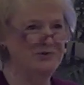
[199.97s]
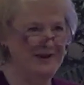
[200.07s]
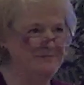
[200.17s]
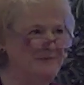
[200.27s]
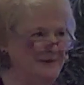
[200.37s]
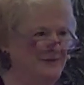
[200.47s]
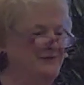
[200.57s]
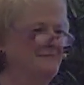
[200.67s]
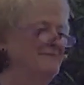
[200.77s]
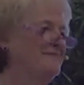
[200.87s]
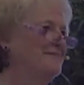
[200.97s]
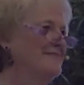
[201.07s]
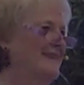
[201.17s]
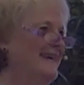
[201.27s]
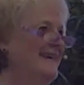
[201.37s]
grandmother,
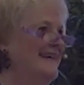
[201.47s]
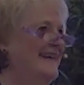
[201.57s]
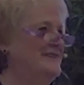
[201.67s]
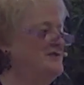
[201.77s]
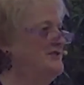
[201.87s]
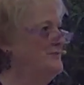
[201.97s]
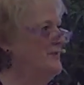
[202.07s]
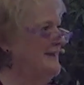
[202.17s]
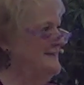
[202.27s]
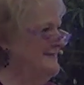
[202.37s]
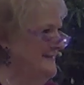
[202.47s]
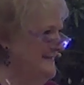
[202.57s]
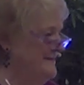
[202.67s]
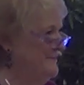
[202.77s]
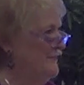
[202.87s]
and she raised
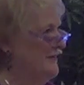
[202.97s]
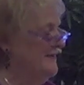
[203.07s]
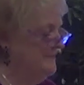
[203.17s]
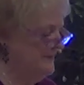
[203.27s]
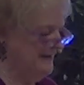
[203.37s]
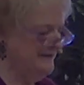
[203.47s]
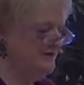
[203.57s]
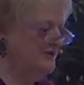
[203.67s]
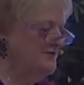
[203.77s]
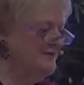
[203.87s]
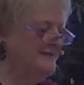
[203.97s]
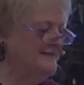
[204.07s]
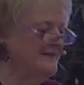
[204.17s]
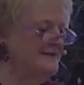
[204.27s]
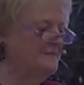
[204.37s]
him with the belief she used to
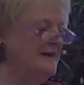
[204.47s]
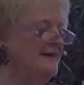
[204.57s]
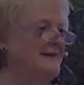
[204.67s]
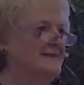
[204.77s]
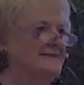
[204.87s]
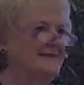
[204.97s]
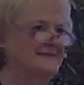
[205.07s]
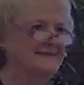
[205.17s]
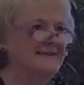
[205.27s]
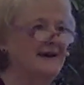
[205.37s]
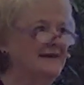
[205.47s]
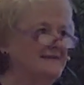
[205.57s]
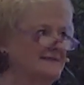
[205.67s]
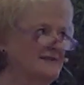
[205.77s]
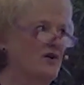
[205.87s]
tell him, since God
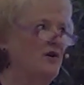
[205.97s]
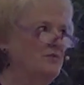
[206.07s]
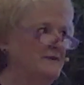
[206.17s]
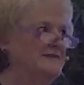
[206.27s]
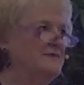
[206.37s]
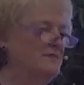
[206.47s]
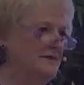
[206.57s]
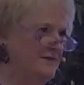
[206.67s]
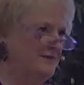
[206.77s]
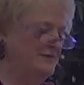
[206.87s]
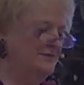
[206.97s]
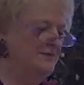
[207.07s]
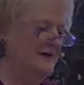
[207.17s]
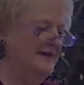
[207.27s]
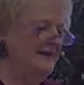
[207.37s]
is always with
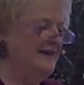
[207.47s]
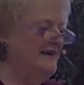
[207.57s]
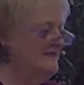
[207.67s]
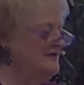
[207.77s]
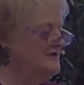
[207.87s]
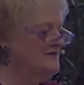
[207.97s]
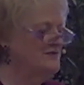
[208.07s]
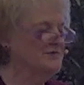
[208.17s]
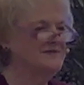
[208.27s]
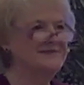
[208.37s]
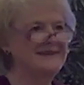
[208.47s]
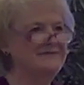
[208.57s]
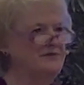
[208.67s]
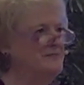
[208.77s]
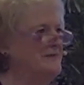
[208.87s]
you, there's no
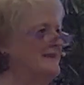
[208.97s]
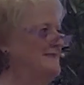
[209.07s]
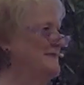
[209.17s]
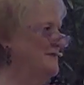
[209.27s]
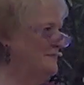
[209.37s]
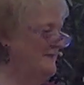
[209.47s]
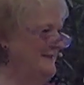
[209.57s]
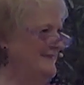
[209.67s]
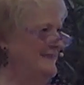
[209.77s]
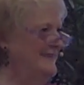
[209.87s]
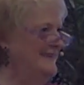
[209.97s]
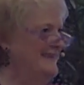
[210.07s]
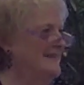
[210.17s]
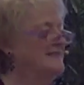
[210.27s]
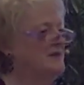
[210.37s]
safer place to be
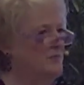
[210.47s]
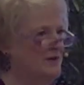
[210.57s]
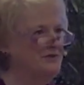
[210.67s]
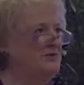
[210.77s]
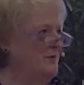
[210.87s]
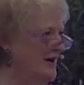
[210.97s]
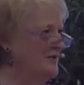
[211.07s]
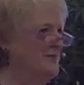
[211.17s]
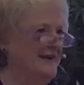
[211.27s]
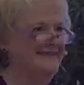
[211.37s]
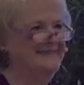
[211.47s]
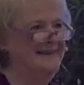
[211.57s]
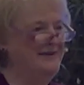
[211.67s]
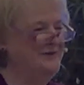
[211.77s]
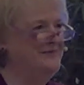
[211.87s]
than where you are right
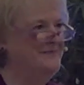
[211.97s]
now.